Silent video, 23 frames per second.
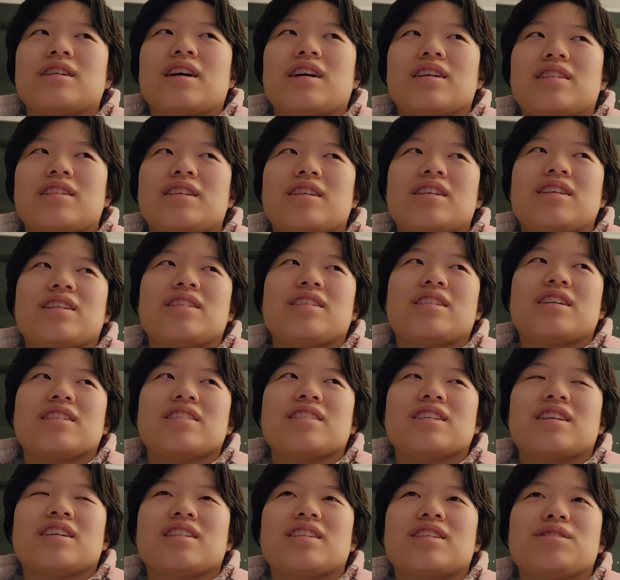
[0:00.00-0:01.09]
I think
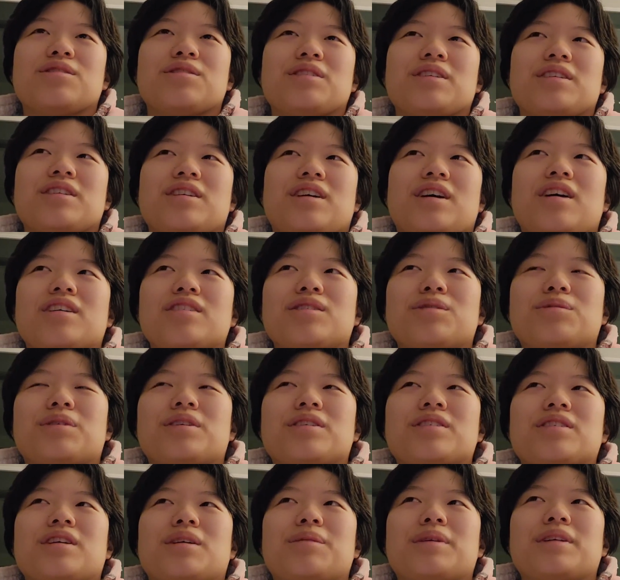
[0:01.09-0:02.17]
that's like literally all there
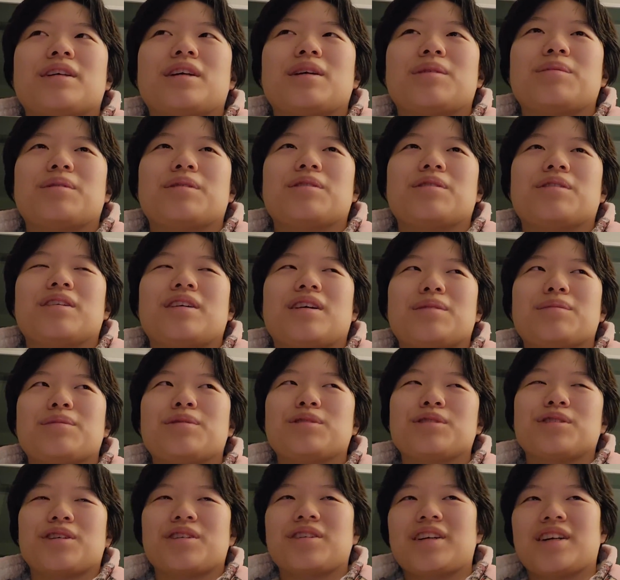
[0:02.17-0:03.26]
was on my table. I'm so
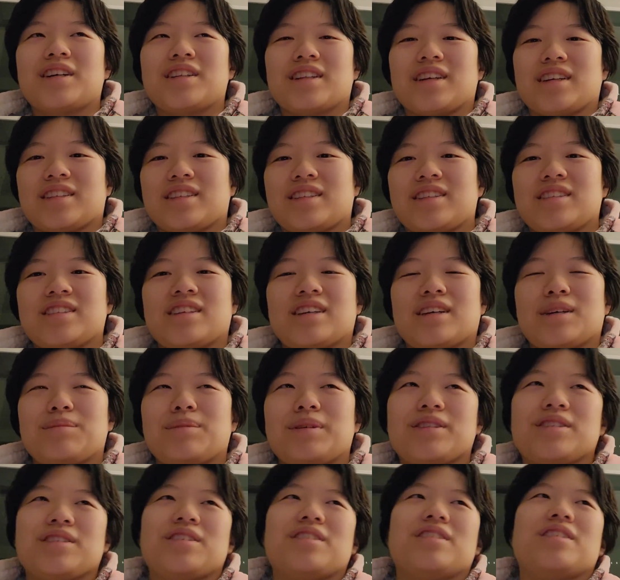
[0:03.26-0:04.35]
sorry I like didn't take a
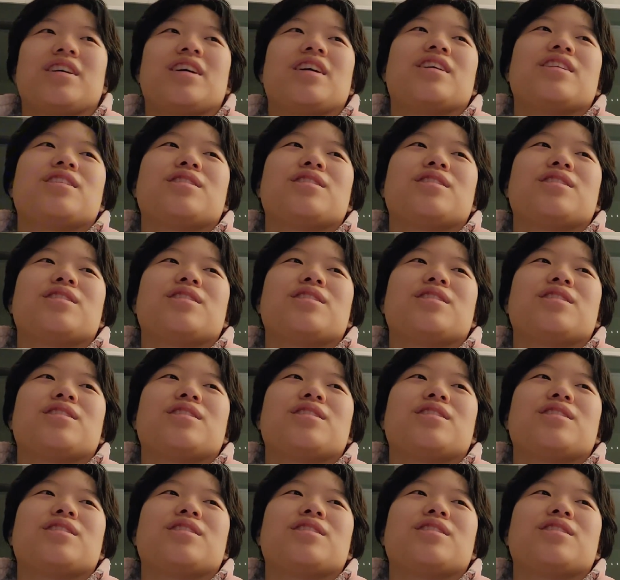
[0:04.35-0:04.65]
picture.